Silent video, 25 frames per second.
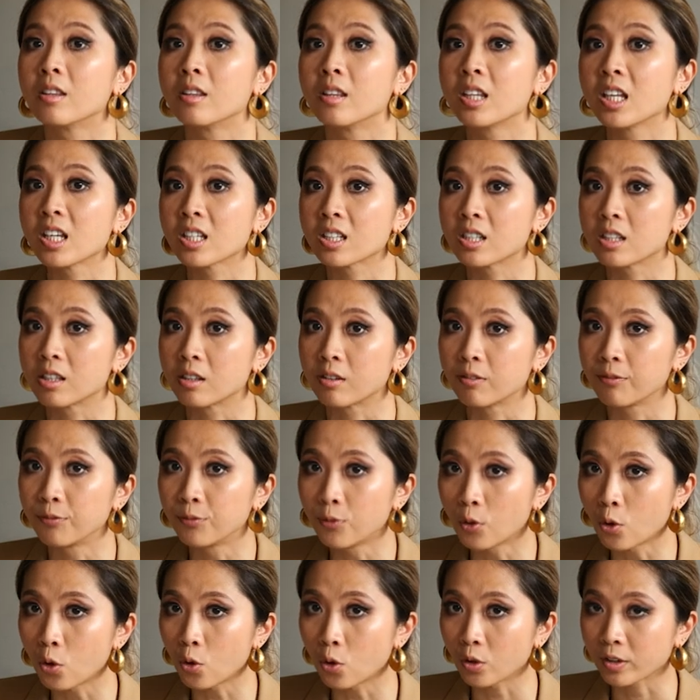This is
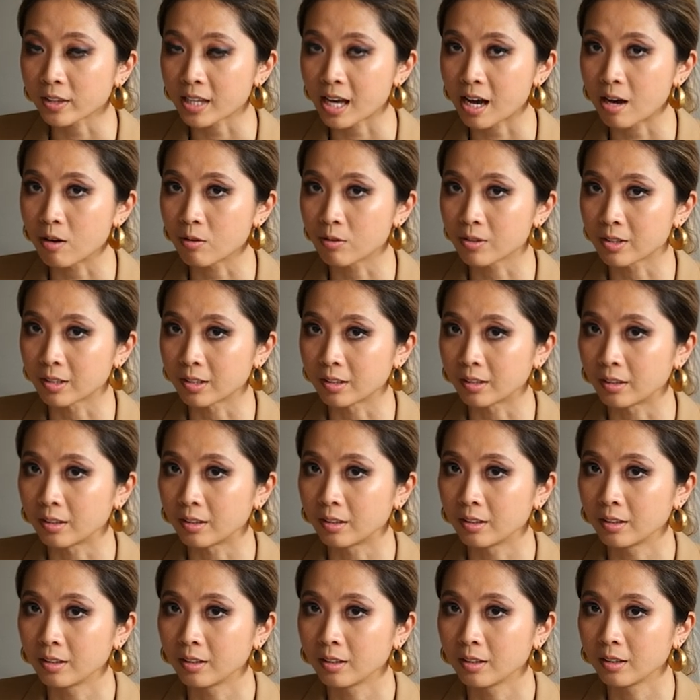4,000.
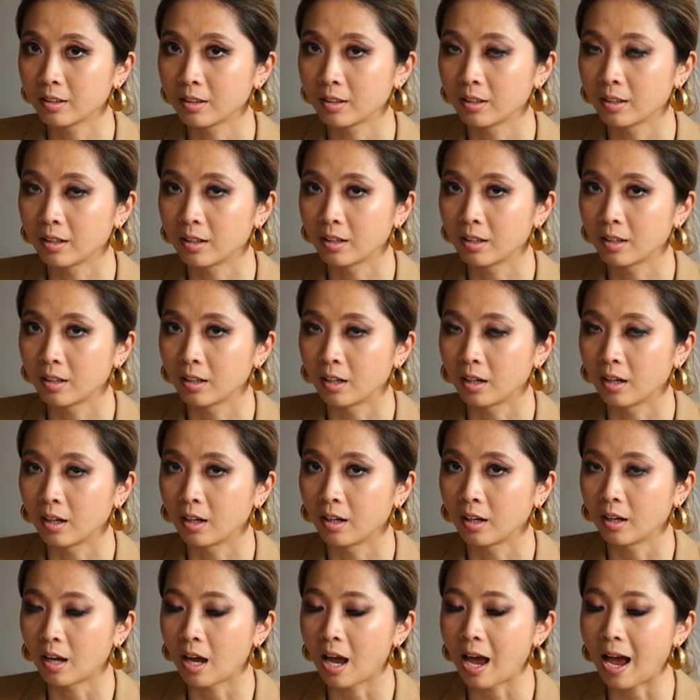
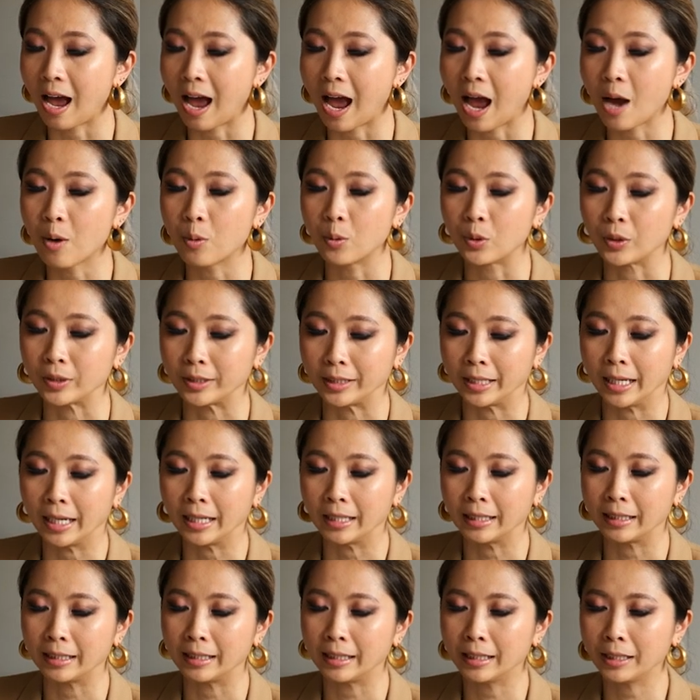I will
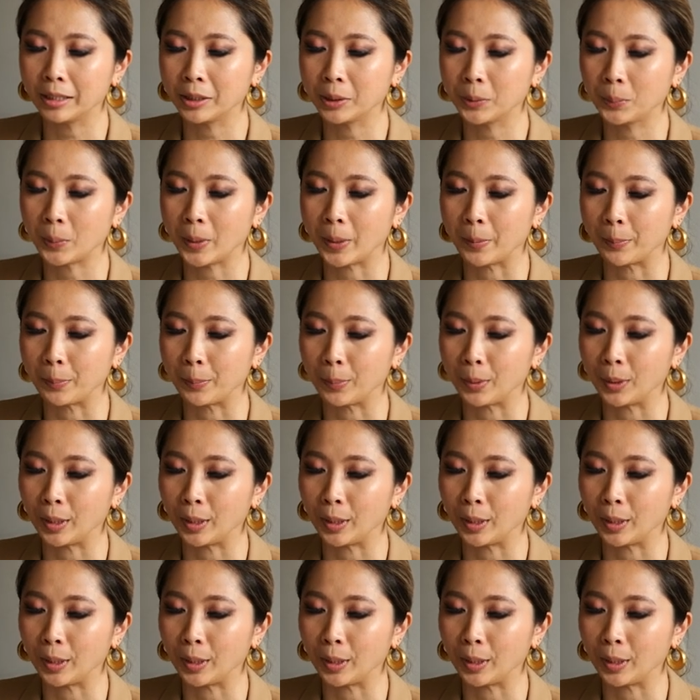take this one,